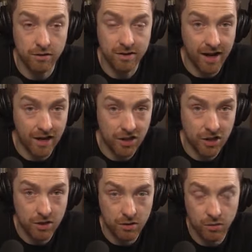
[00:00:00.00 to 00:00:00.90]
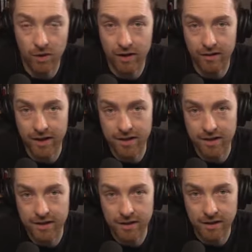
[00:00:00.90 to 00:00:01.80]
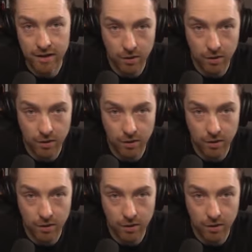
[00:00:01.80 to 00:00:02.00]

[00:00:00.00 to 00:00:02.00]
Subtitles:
dash, whereas the